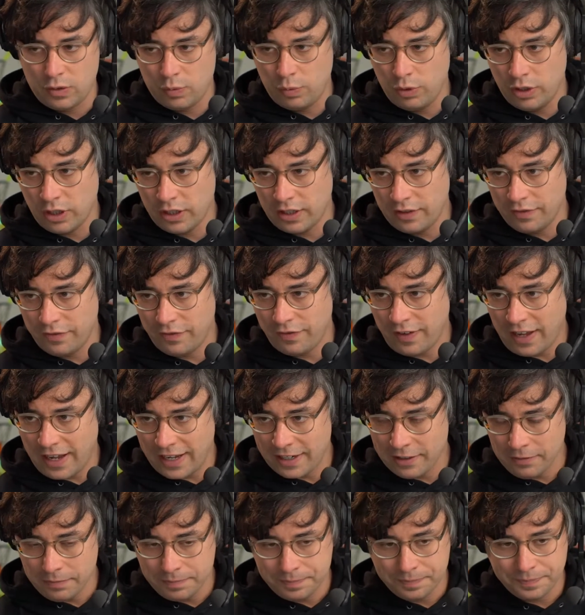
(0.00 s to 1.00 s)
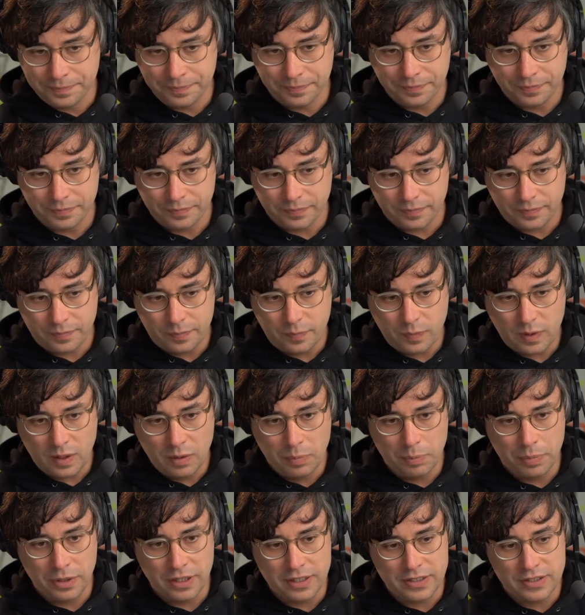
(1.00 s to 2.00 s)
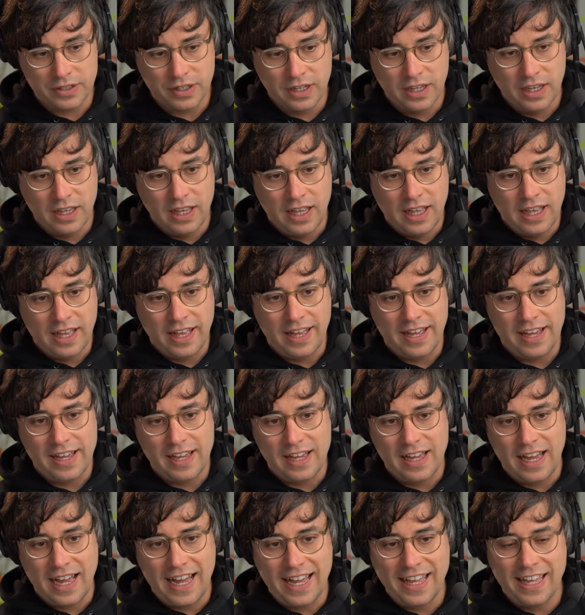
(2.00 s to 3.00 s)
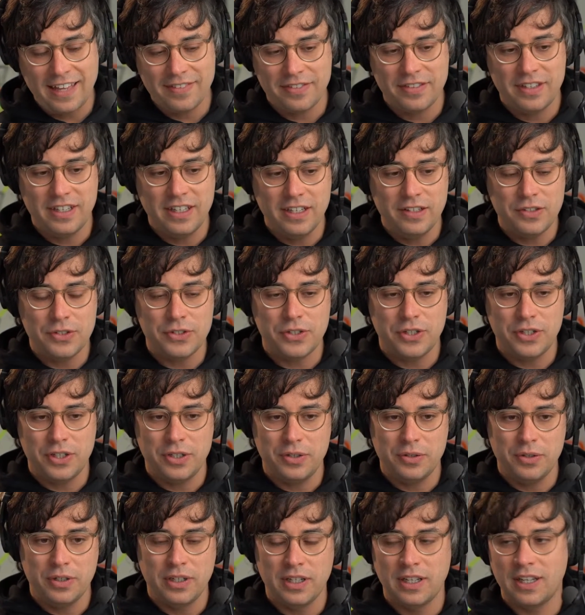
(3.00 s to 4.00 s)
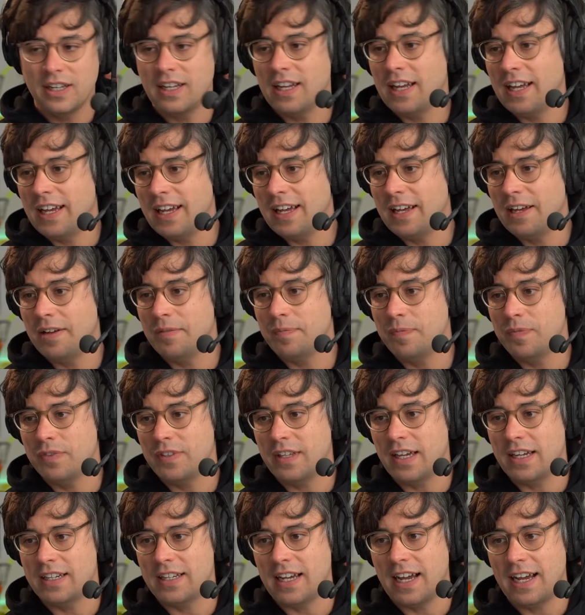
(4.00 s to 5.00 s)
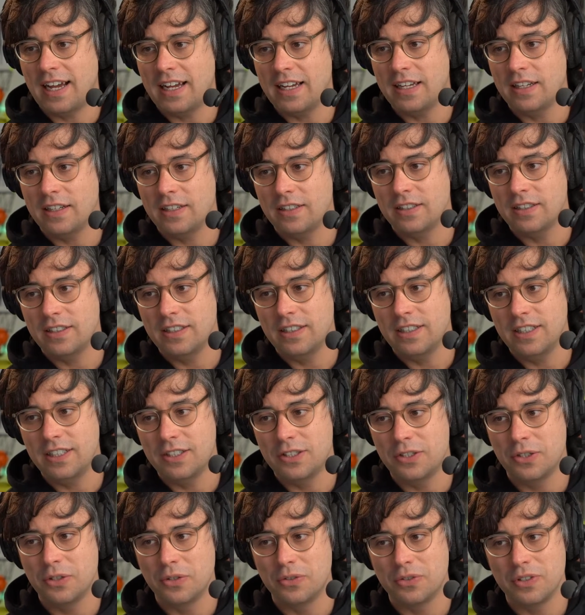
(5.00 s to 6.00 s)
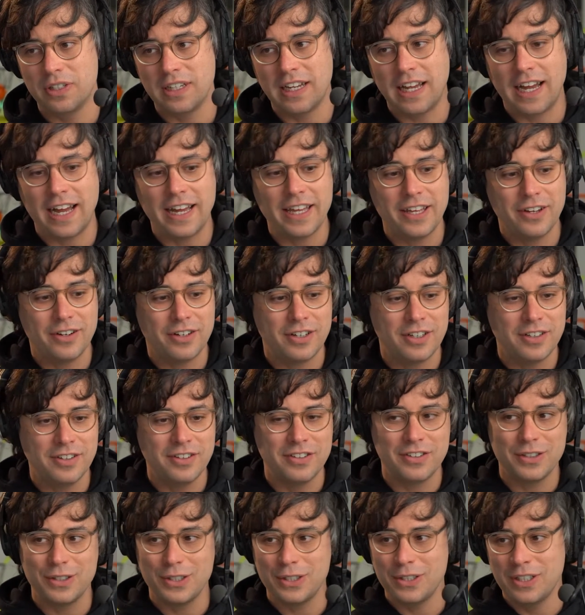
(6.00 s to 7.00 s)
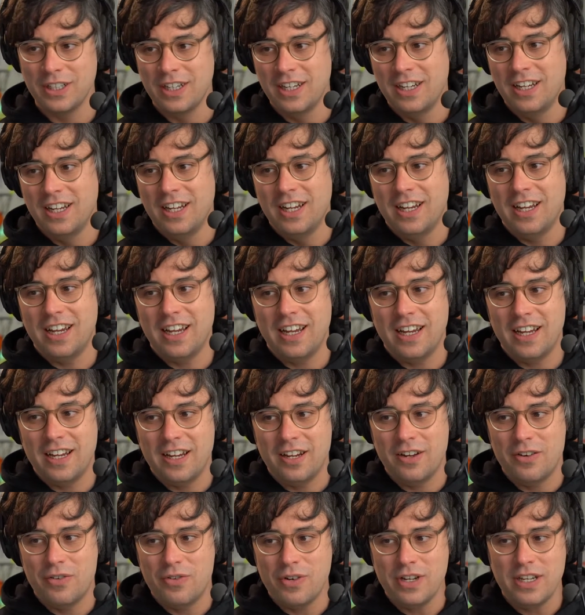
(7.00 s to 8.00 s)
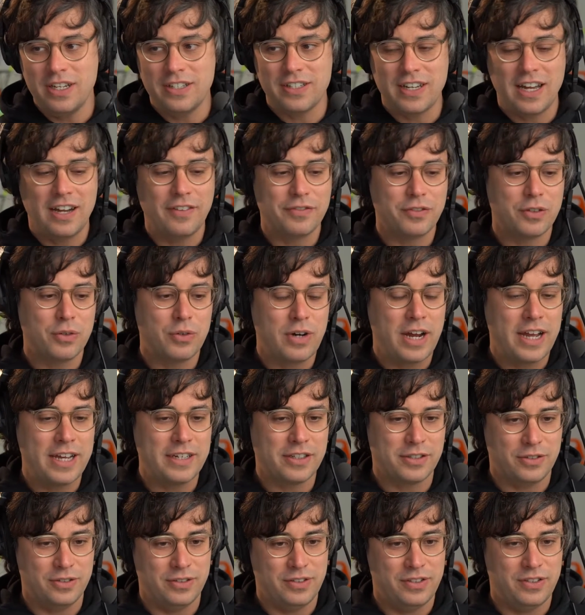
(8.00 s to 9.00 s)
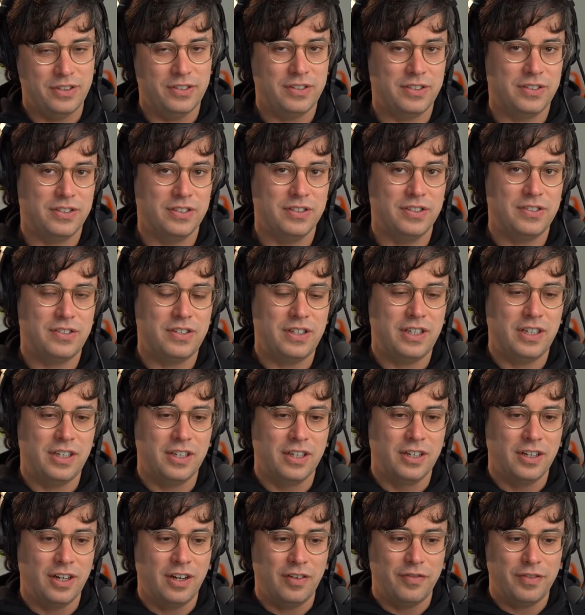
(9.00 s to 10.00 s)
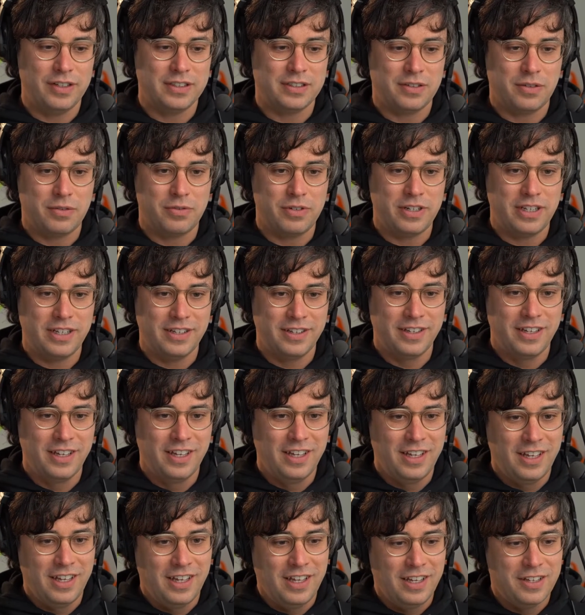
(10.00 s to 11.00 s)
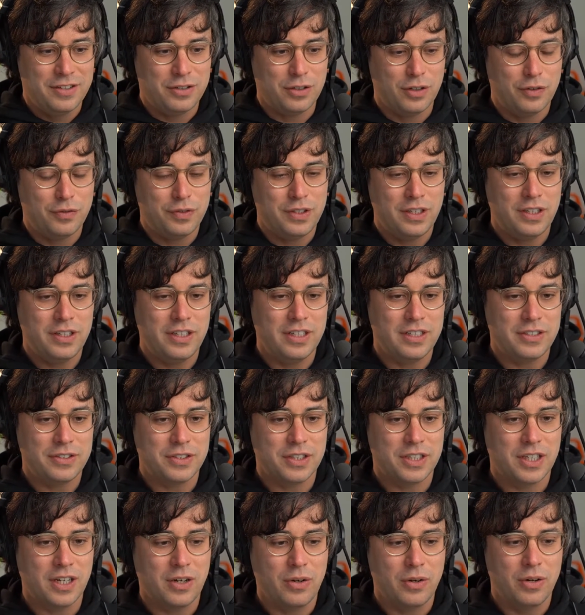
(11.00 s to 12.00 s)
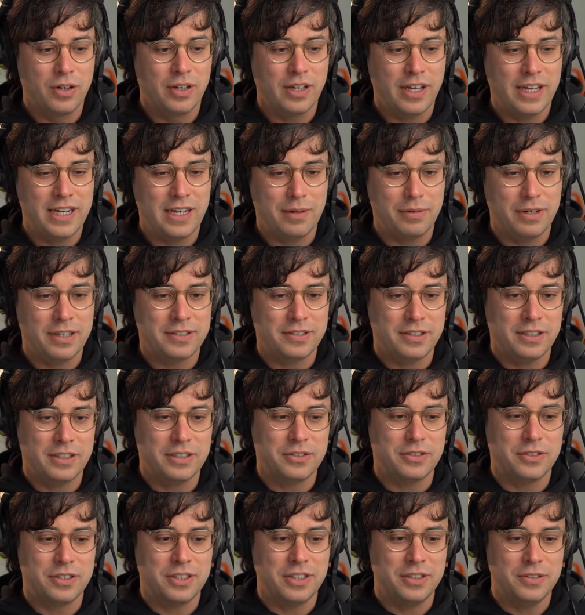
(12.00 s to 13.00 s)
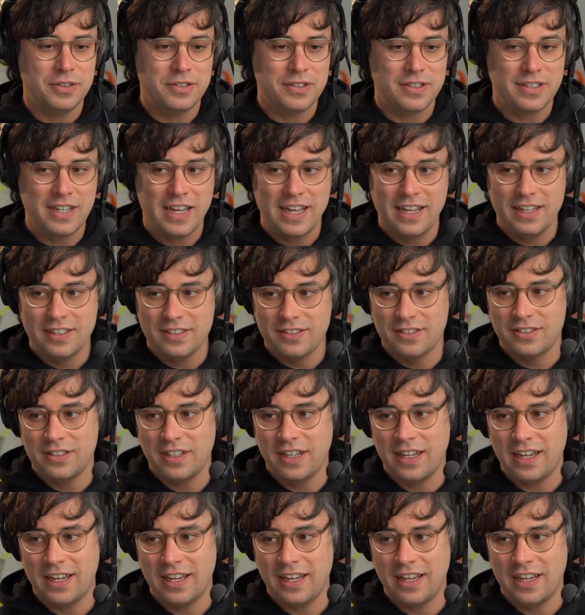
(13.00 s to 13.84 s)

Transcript: working fine. But I had the issue that I need to rely on the read after write consistency of S3. So a few years ago, AWS introduced that,